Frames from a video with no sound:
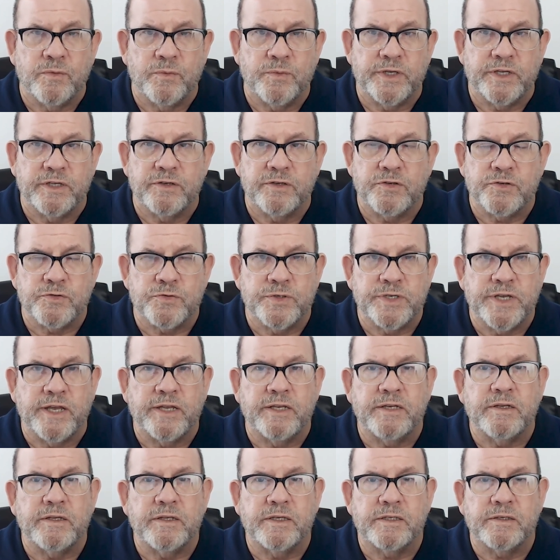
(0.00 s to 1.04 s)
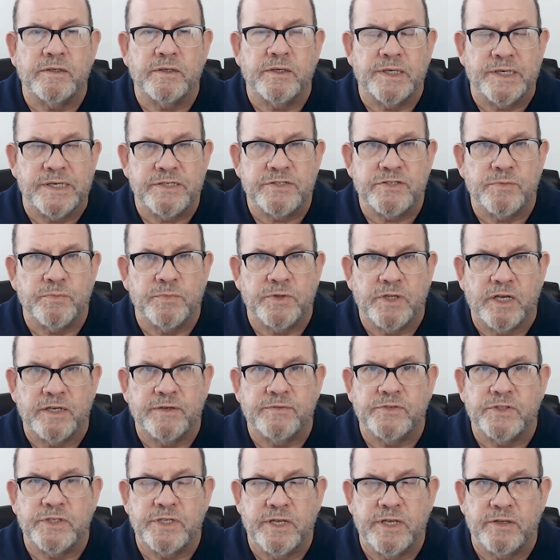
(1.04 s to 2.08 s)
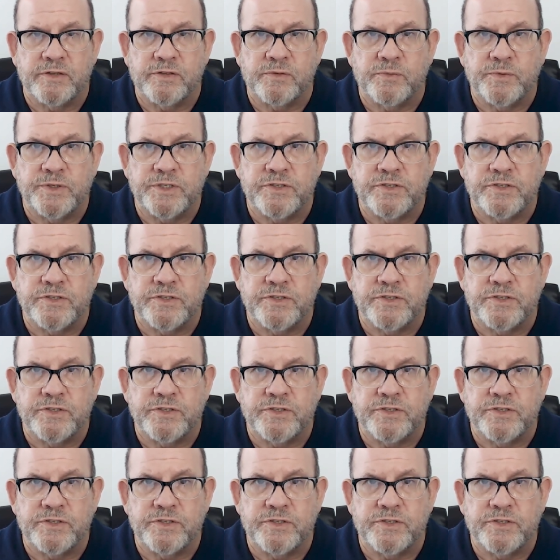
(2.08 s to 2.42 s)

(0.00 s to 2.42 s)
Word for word: We can create an awesome life together.